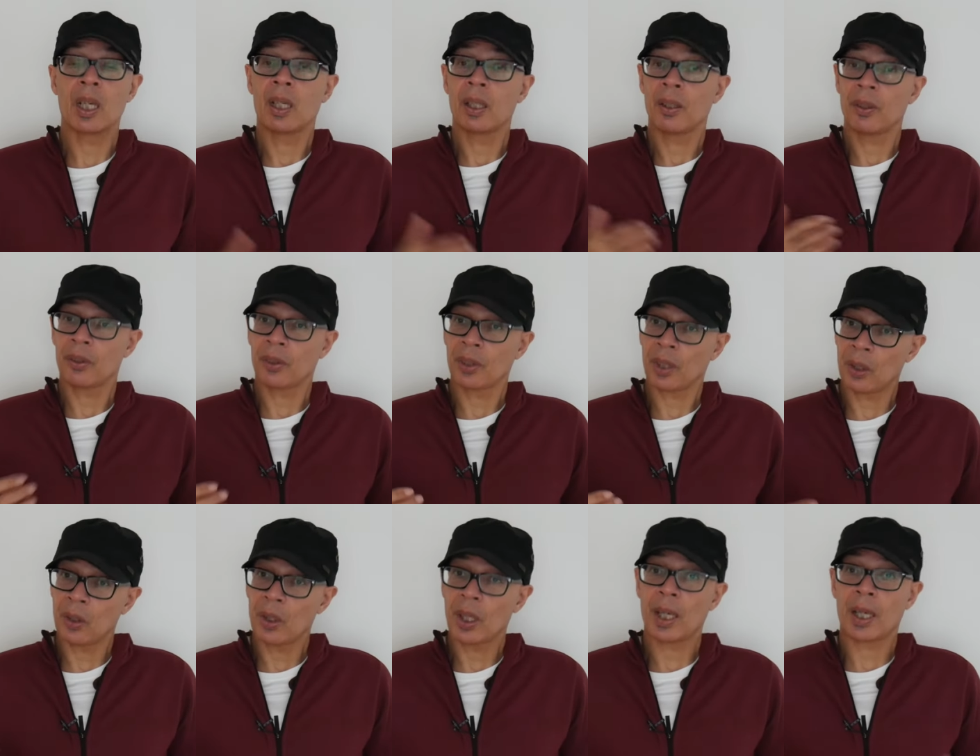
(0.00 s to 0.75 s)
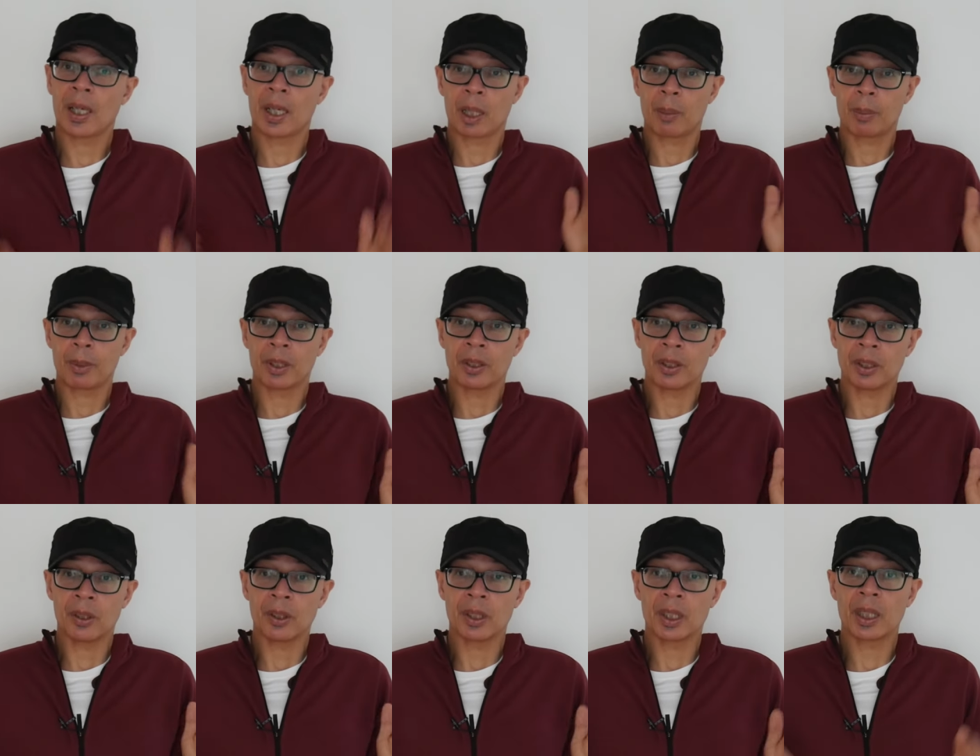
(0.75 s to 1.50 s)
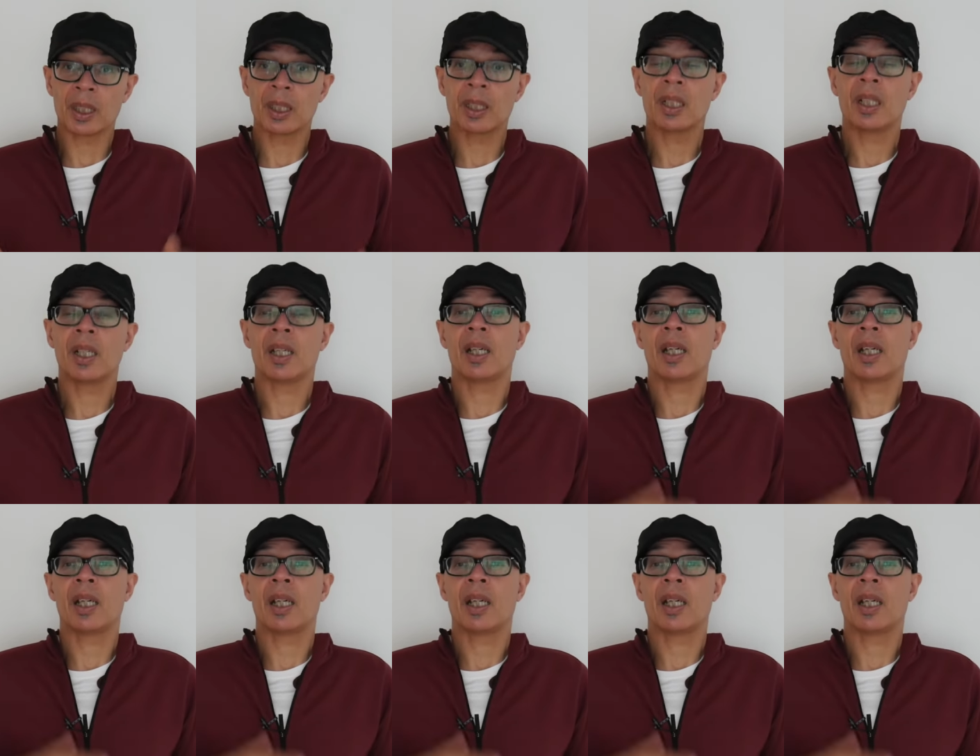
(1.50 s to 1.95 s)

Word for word: so happy new year